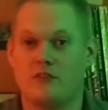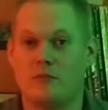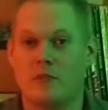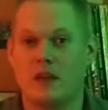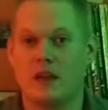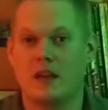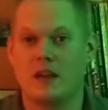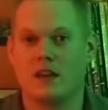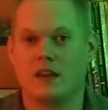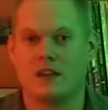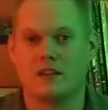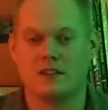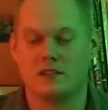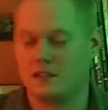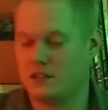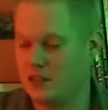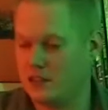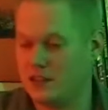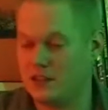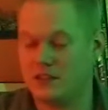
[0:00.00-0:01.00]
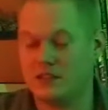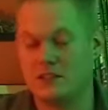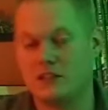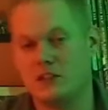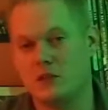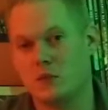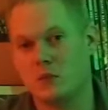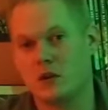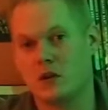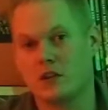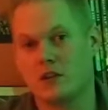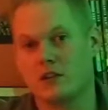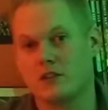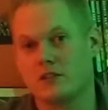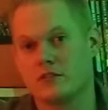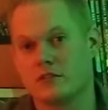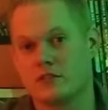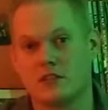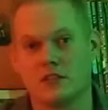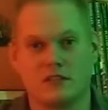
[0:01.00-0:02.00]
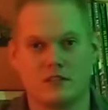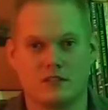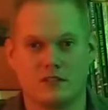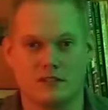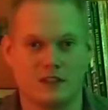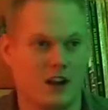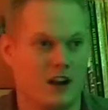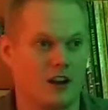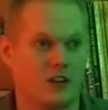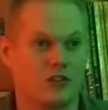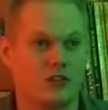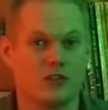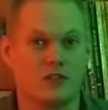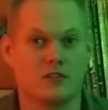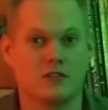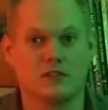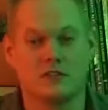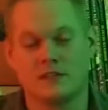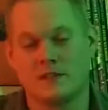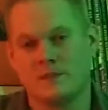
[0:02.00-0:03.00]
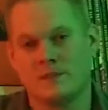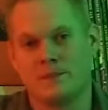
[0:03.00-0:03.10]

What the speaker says: being CDC workers, doctors,